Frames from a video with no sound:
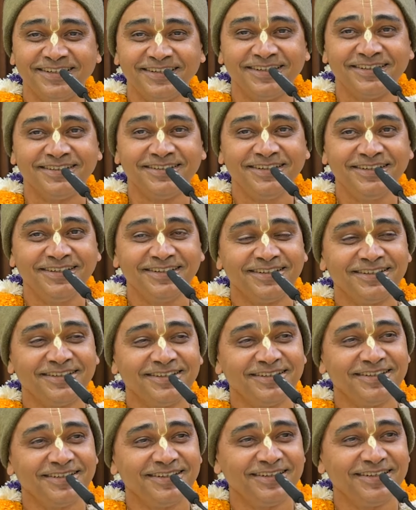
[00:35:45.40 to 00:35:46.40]
Isn't it?
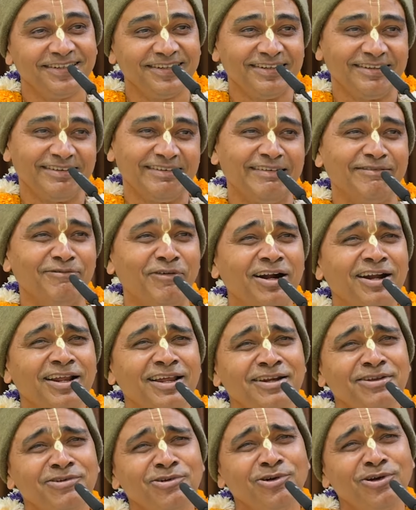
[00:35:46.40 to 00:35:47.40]
What are
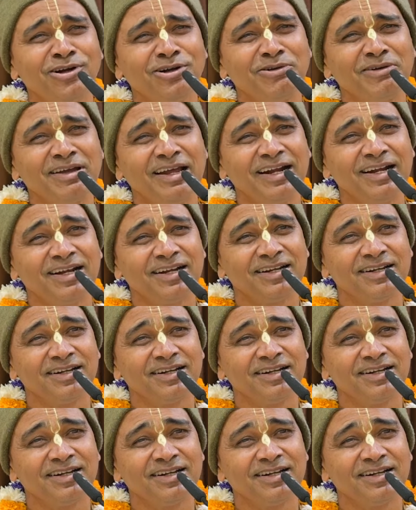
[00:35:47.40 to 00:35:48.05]
you going to get?